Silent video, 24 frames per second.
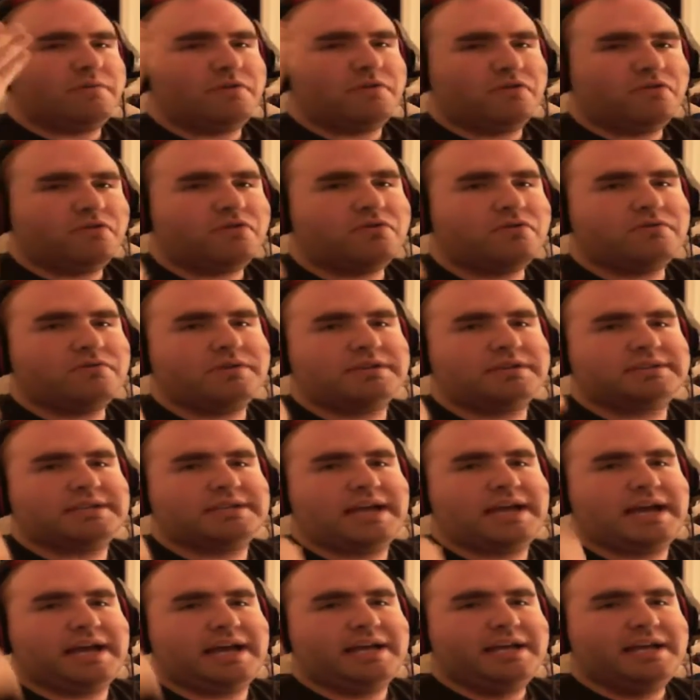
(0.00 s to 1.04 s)
what we learned is
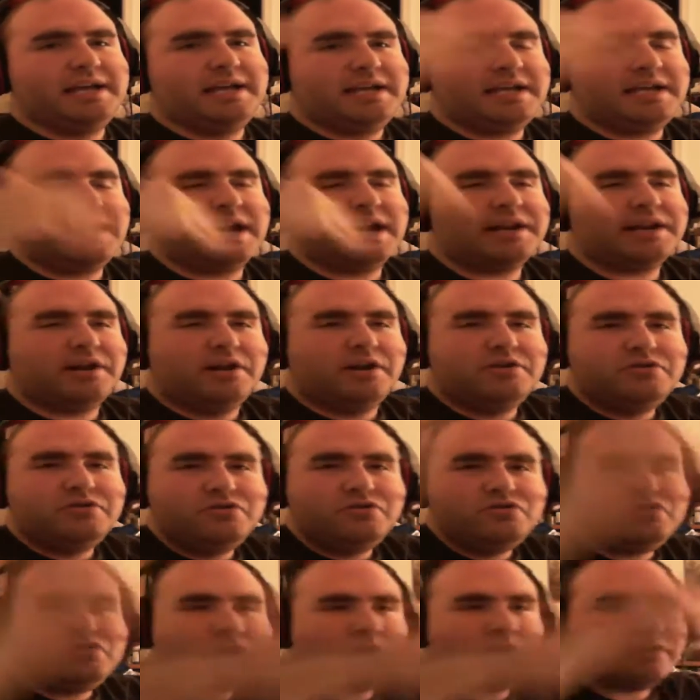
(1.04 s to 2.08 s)
that he had
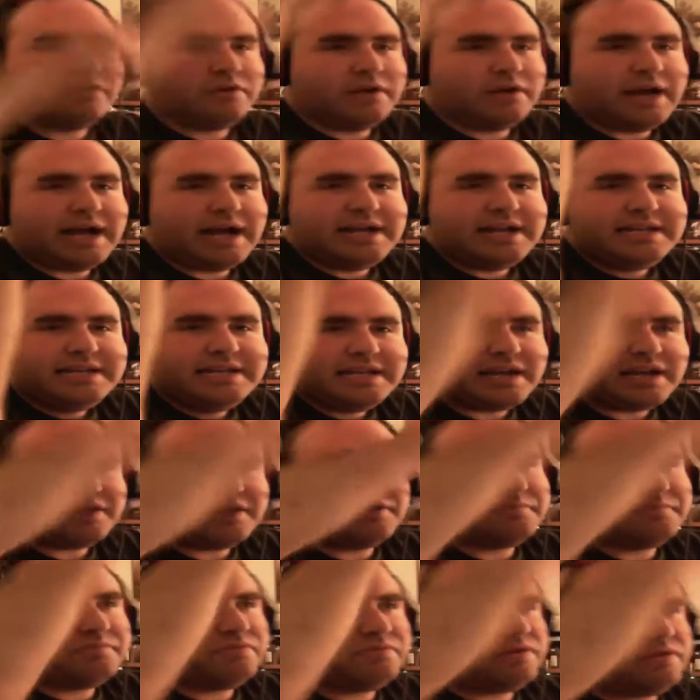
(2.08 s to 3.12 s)
another
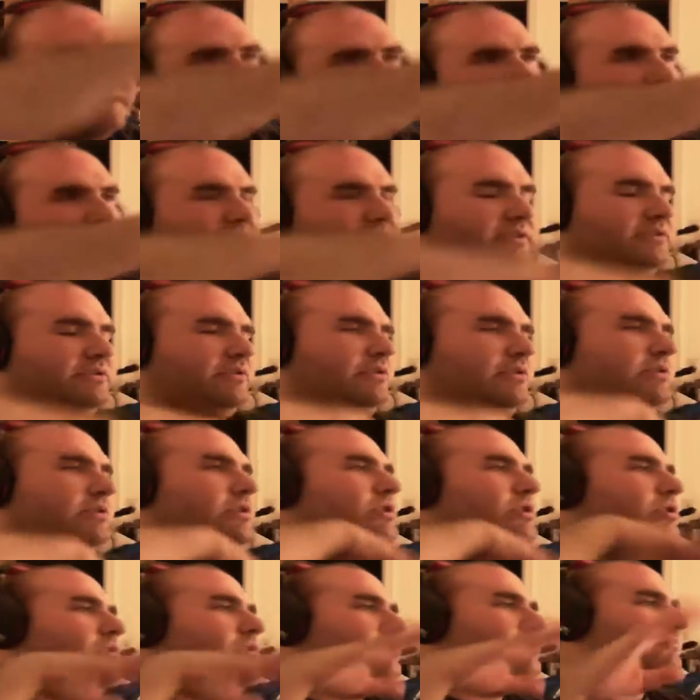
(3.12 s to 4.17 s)
processor.
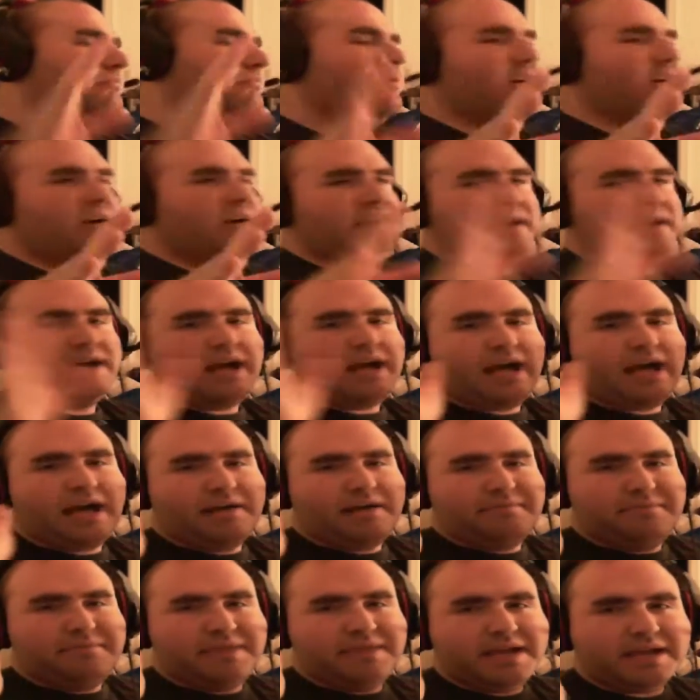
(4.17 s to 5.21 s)
But
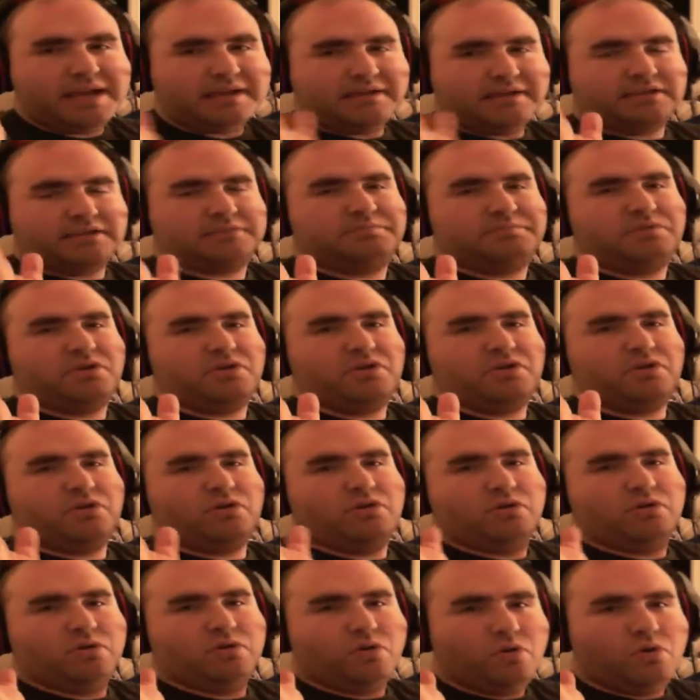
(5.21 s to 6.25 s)
I'm not gonna
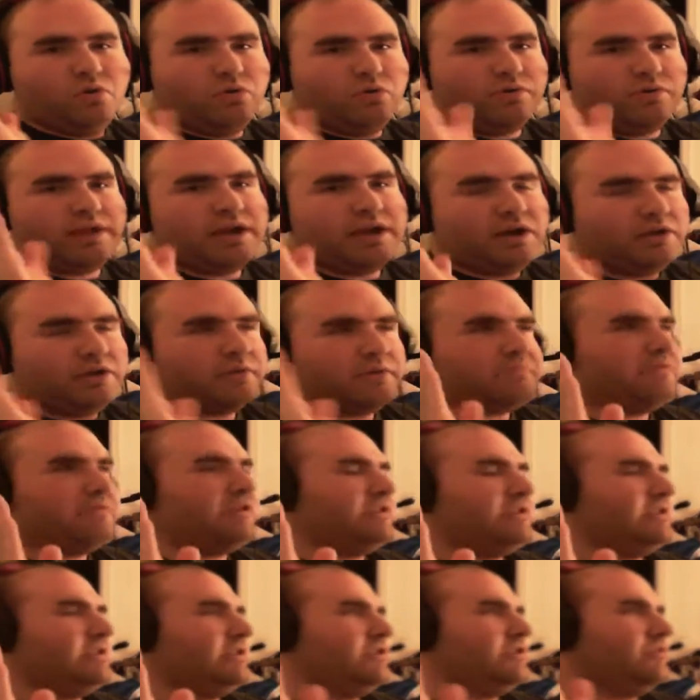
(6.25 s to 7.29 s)
spoil who that other
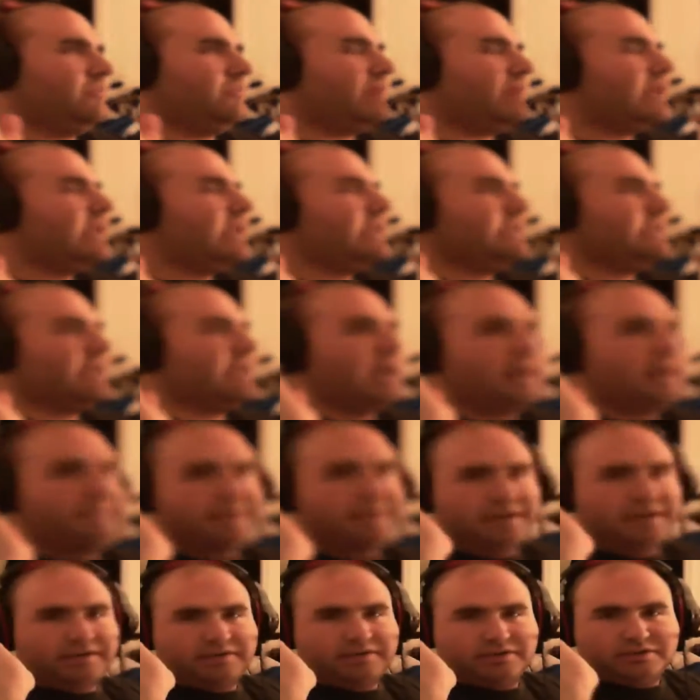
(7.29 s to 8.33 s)
predecessor is. I'm
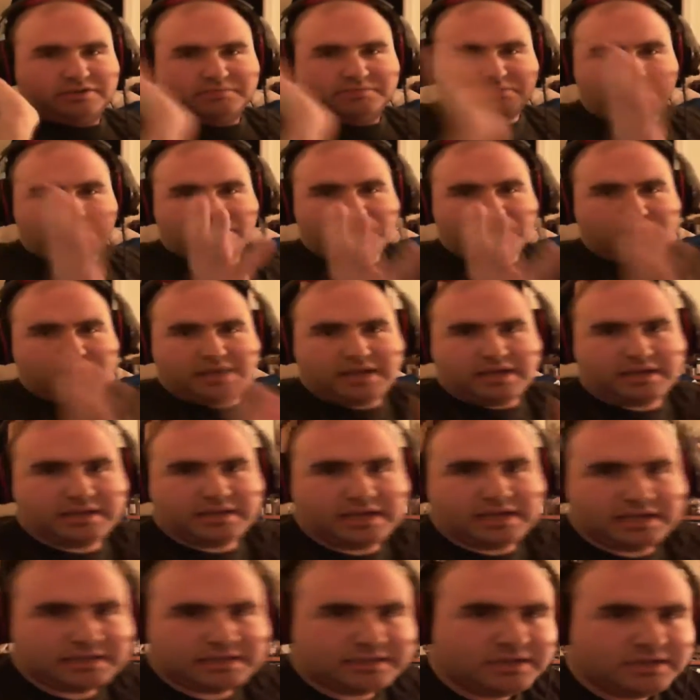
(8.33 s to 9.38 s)
not gonna spoil that.
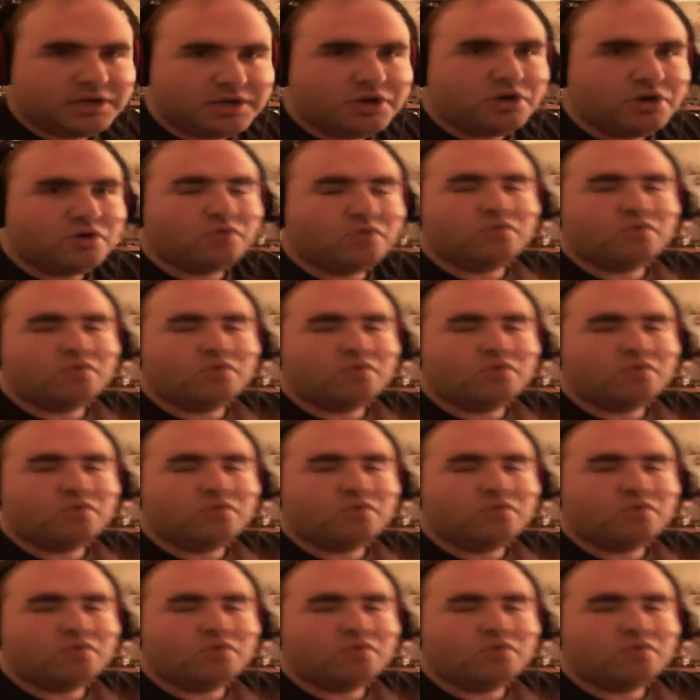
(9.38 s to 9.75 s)
That's